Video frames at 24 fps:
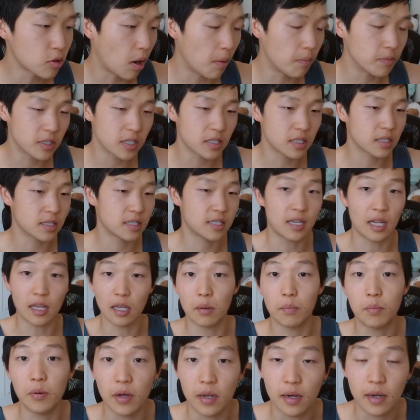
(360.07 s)
I'm just sell
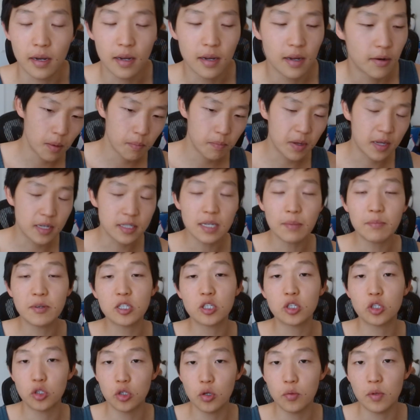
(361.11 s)
a put. Because I'm
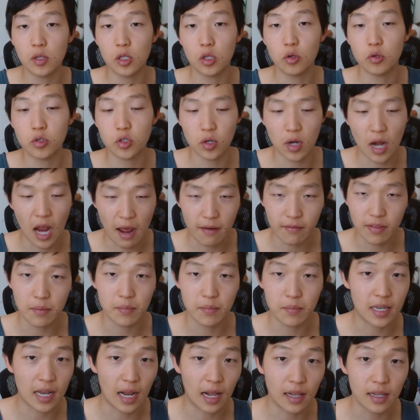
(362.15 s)
assuming you should have that
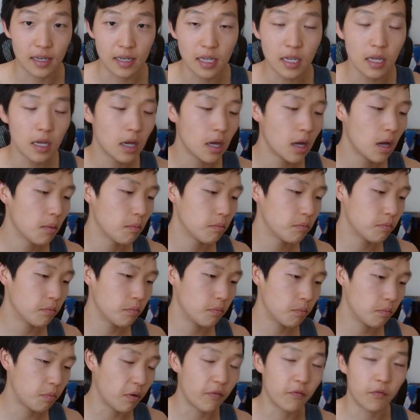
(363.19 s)
mentality
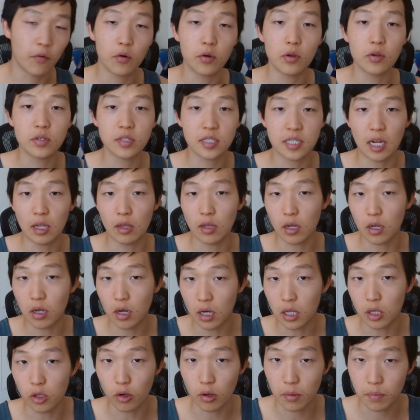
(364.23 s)
before you sell a
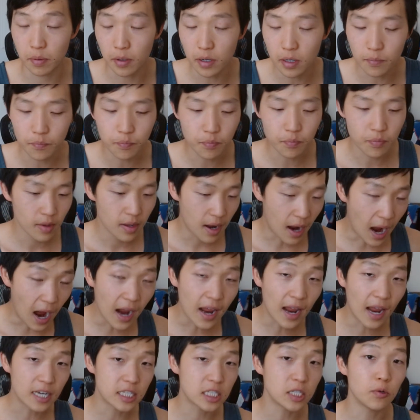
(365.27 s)
call or a put. I
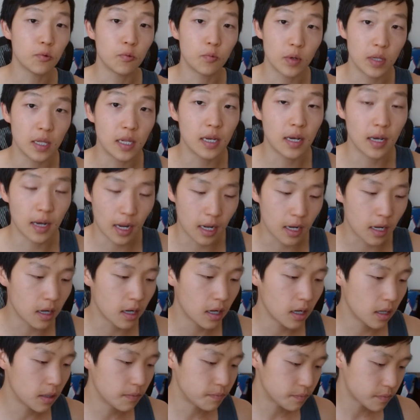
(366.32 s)
actually really like
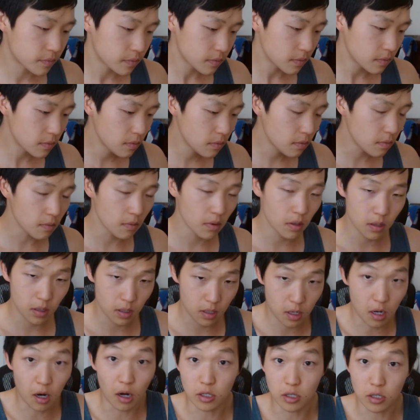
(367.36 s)

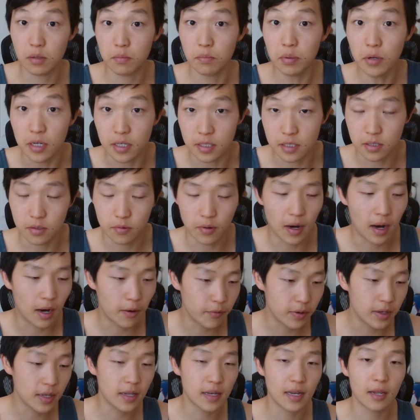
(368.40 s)
calls and puts, right? I
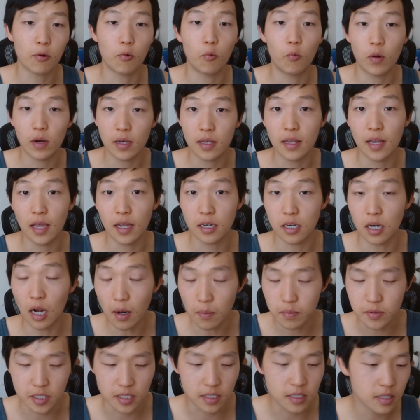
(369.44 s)
really like one-legged
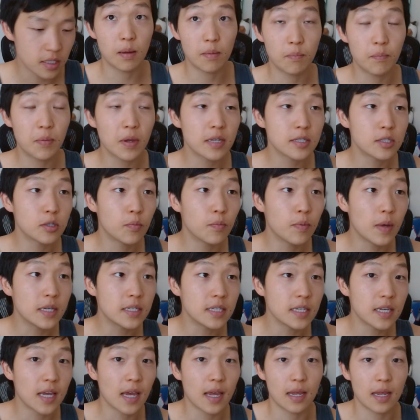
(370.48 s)
options because you
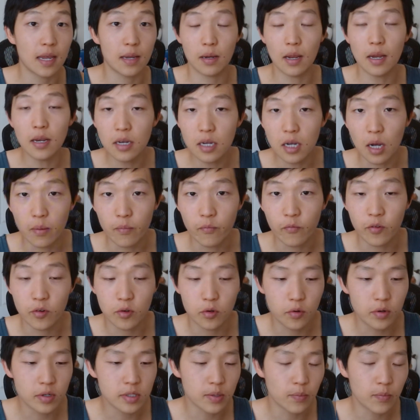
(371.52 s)
basically get income for
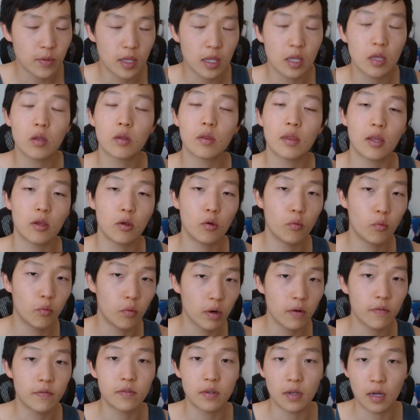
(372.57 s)
doing something that you
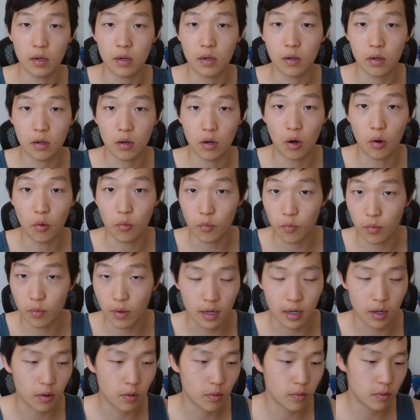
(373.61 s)
would have done, or
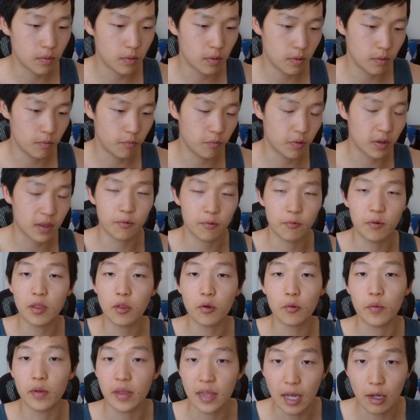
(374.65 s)
like with
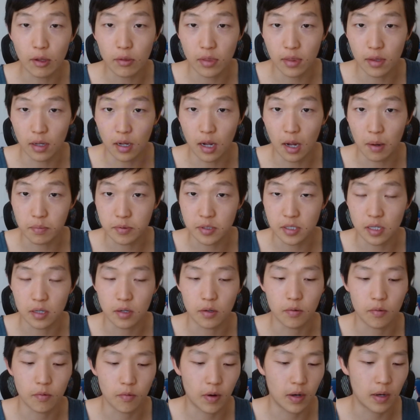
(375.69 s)
or without the option,
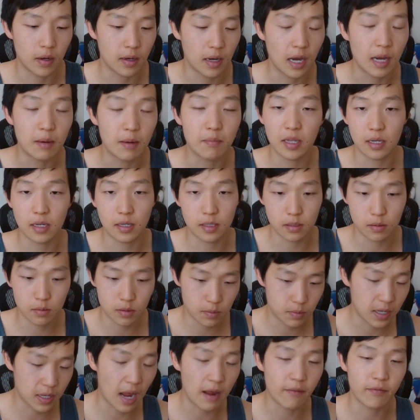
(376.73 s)
right? Namely,
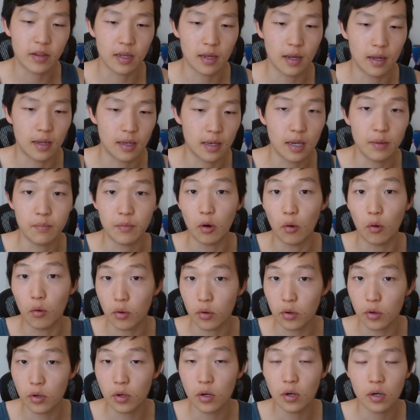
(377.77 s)
having a limit
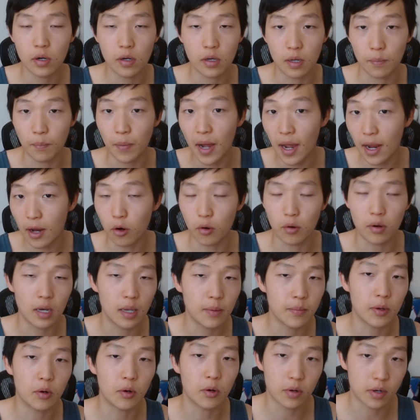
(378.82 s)
order to buy or a
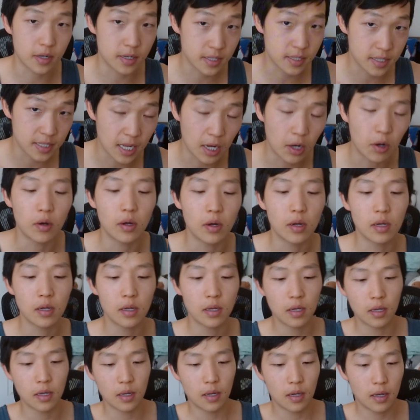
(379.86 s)
limit order to sell.
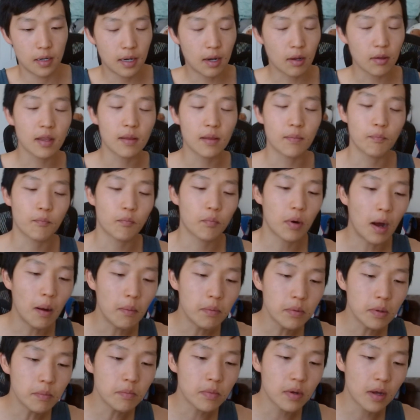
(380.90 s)
Now, the
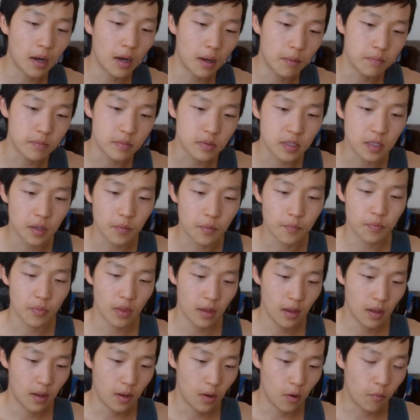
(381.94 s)
problem comes
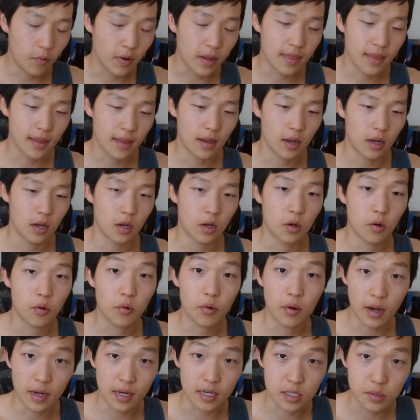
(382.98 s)
with
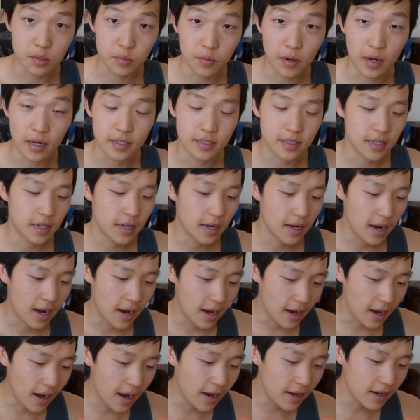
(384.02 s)
credit spreads.
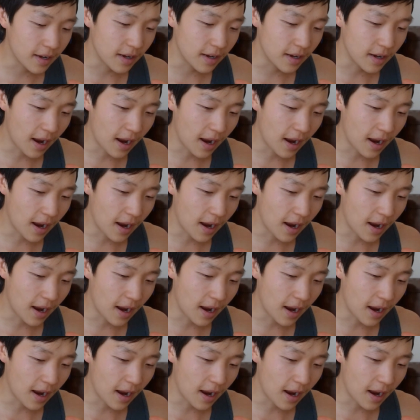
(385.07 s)
And